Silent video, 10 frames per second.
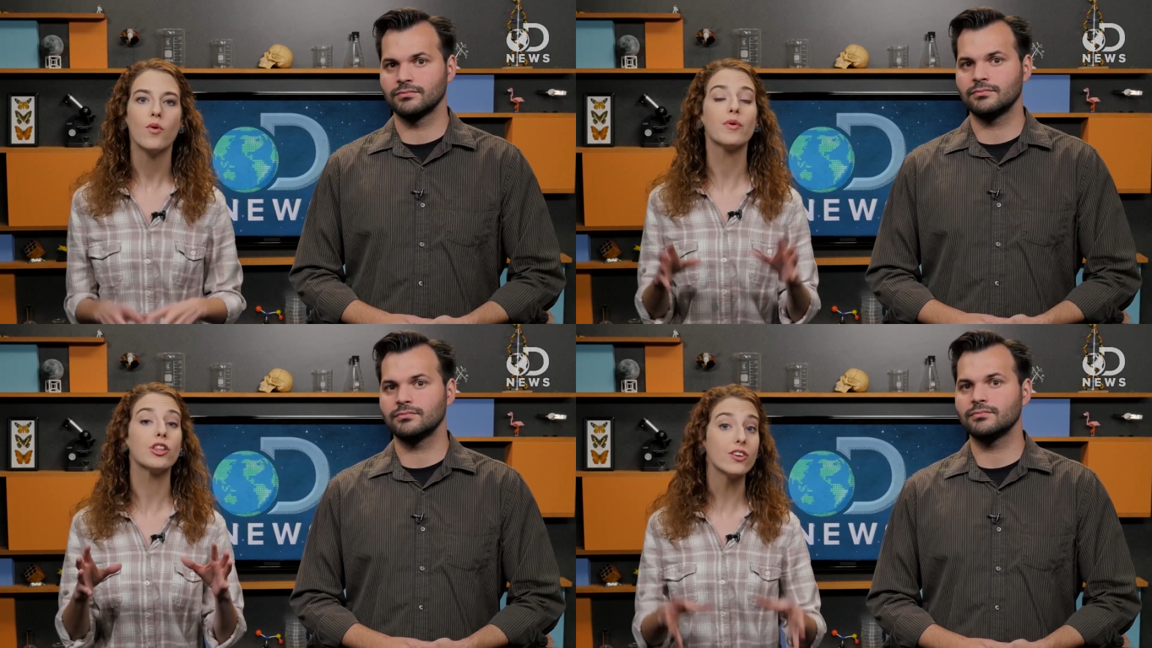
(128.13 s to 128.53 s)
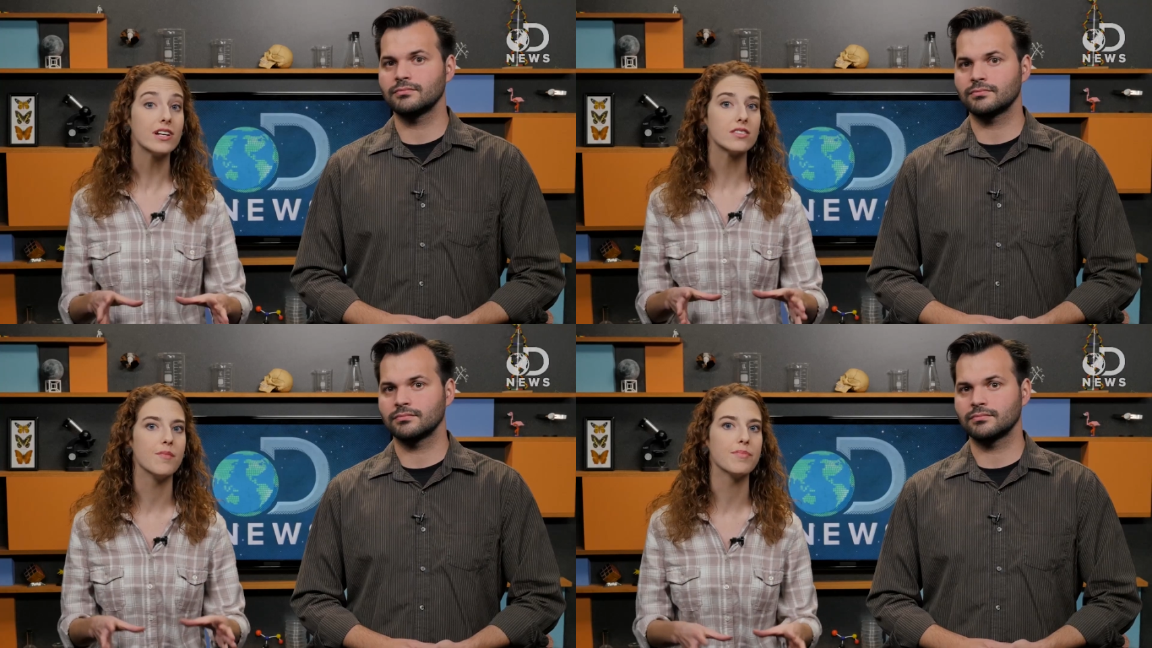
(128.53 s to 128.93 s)
Speaker 1: When we look at
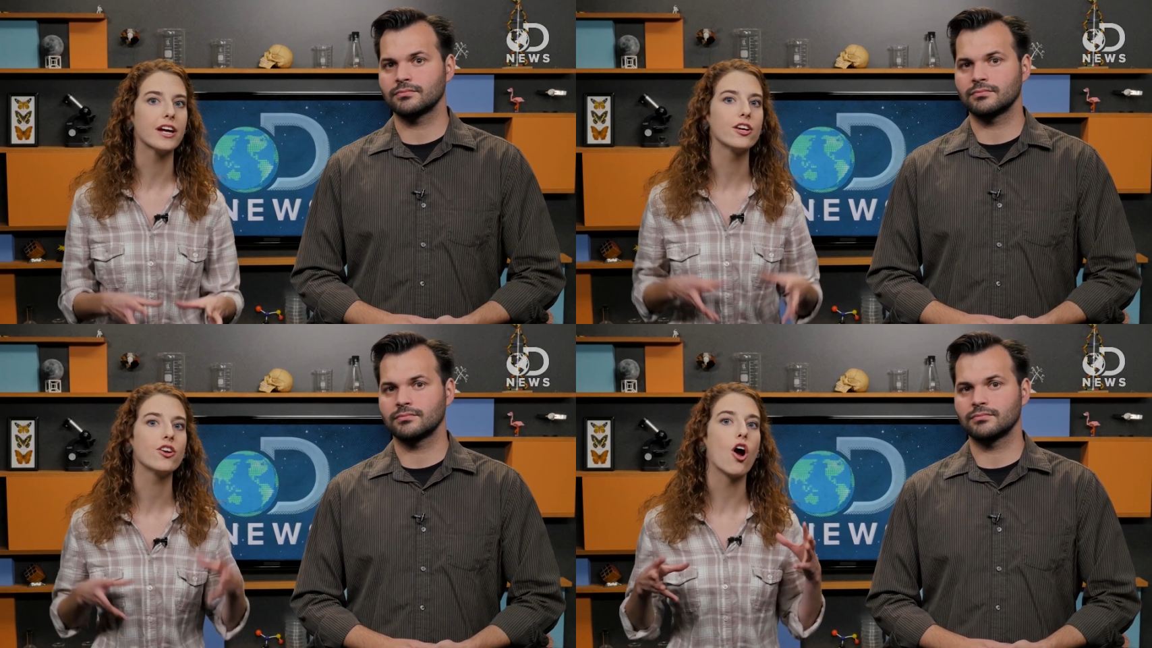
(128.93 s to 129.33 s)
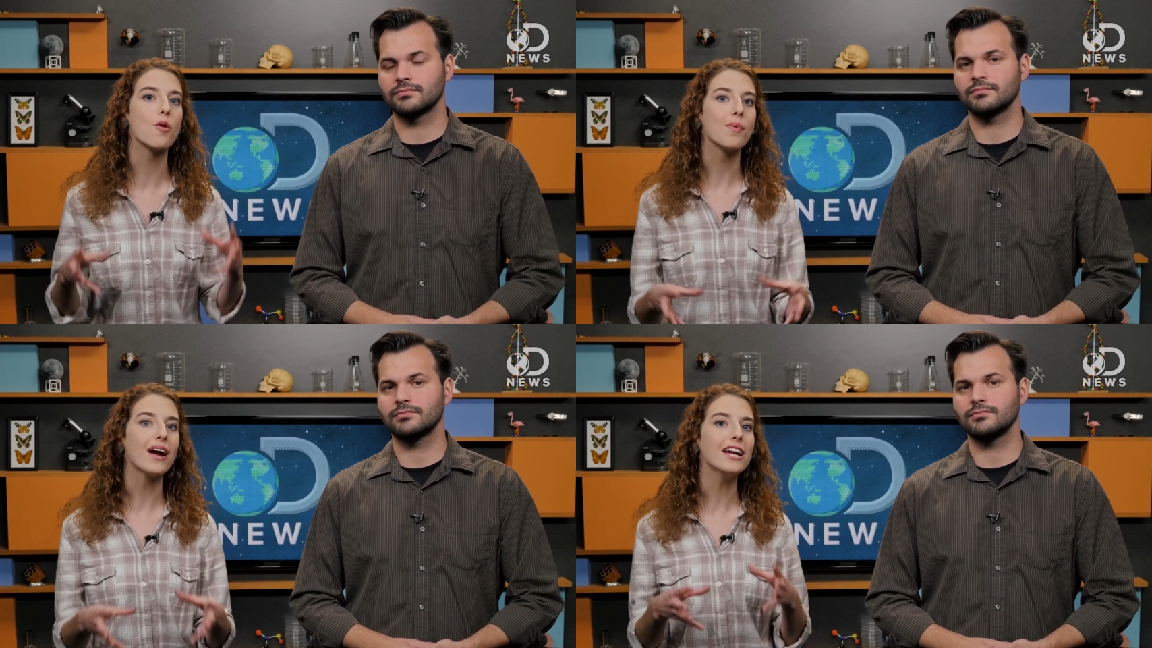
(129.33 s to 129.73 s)
something, our
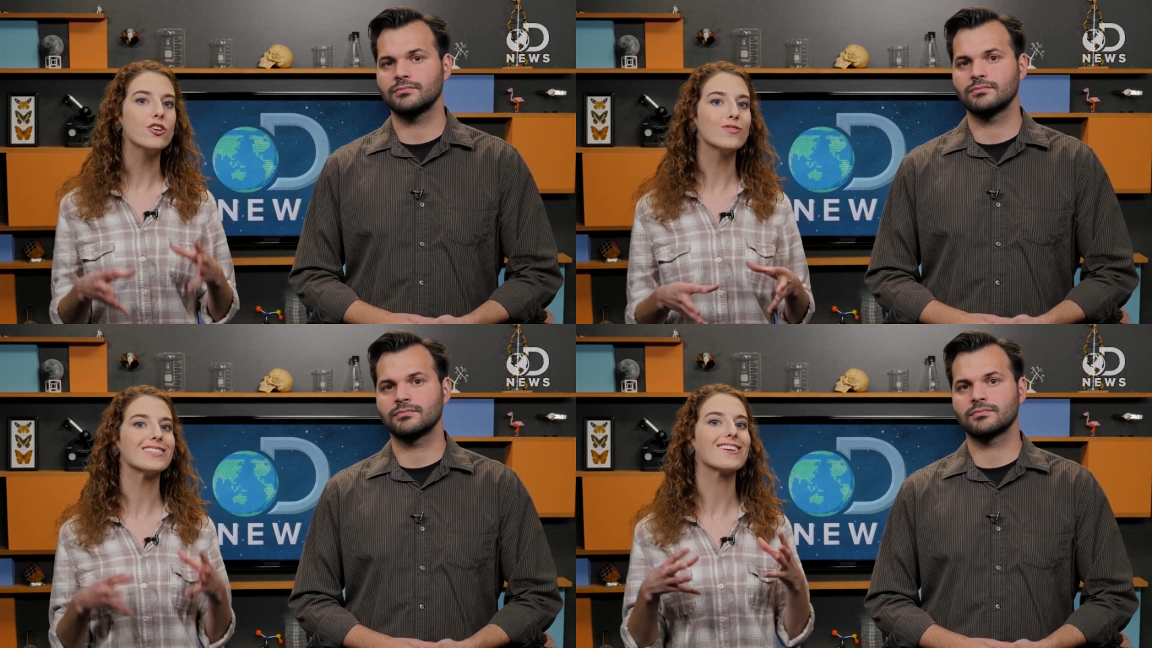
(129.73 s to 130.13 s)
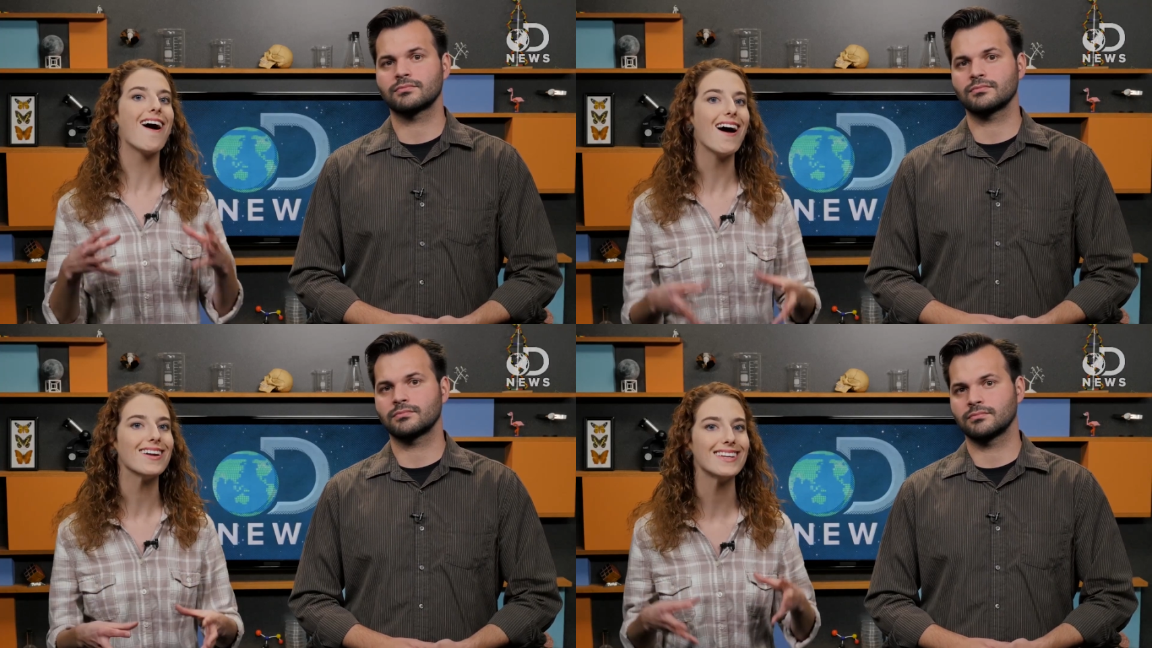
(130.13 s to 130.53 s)
brain uses
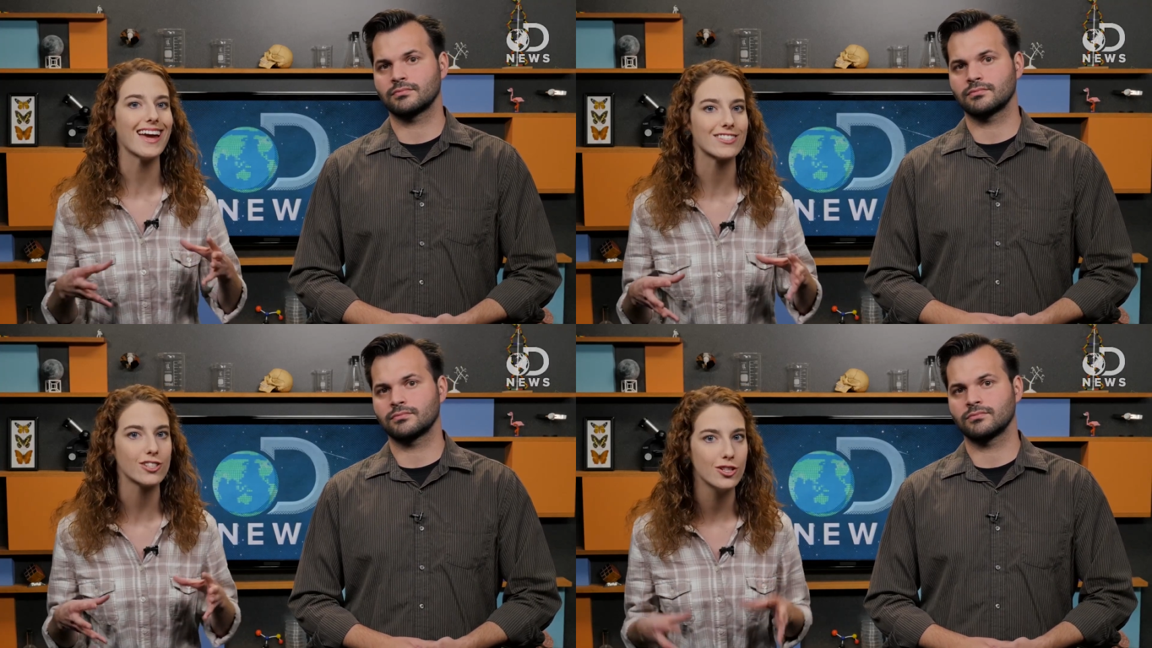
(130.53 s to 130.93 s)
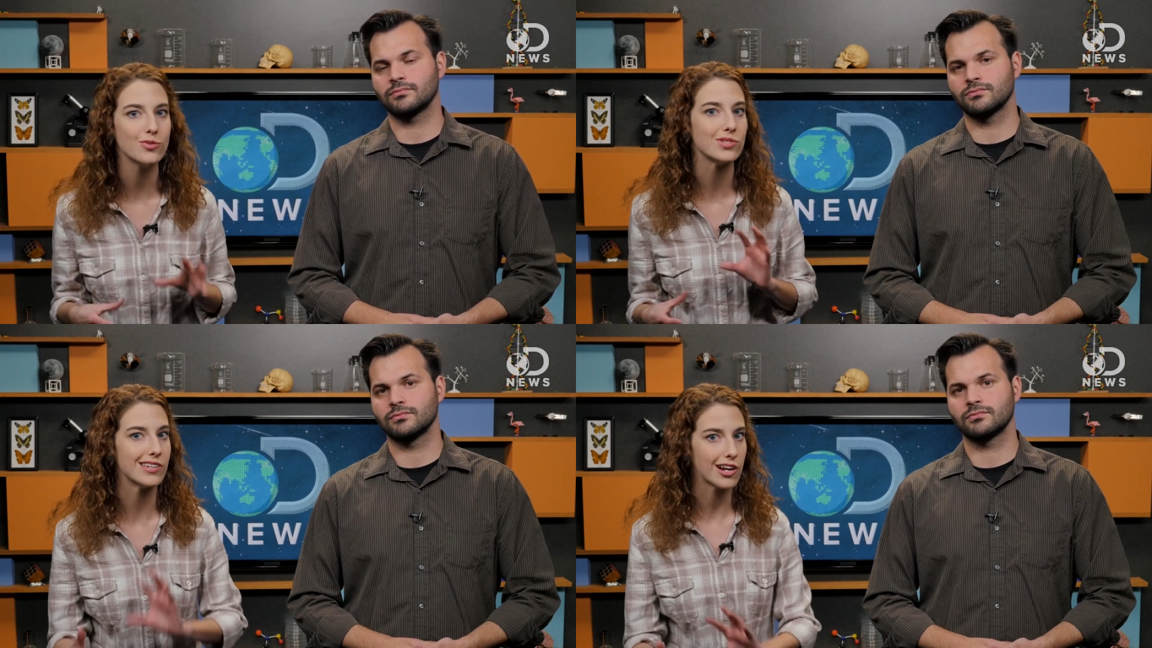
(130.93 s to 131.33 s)
context clues
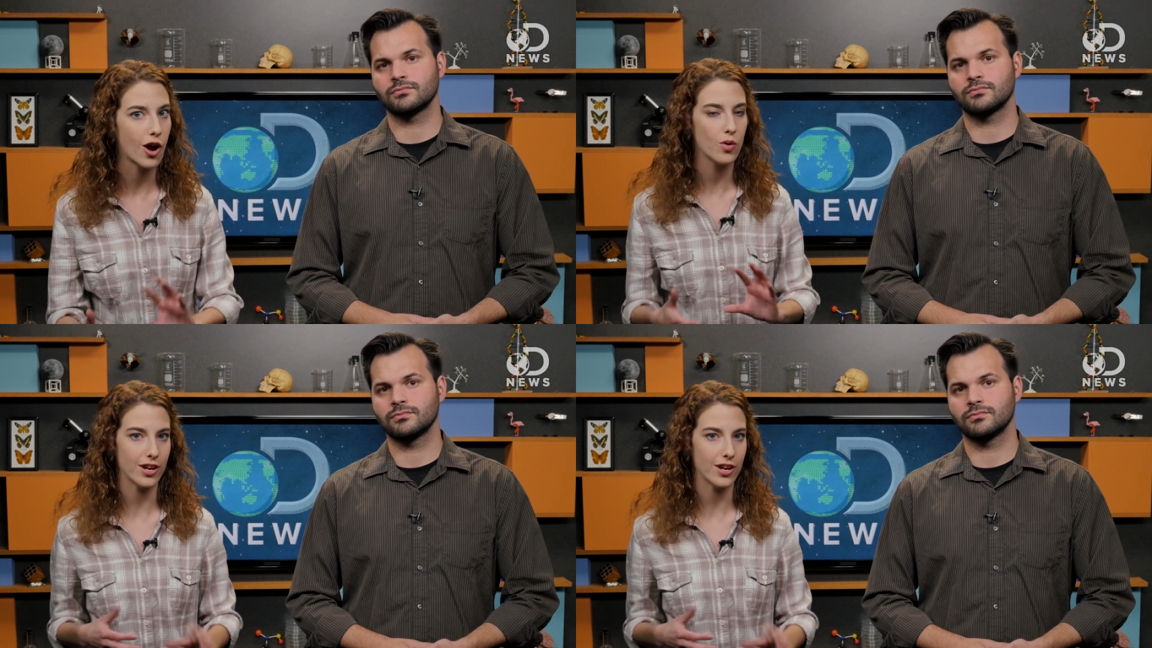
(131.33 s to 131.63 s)
to decode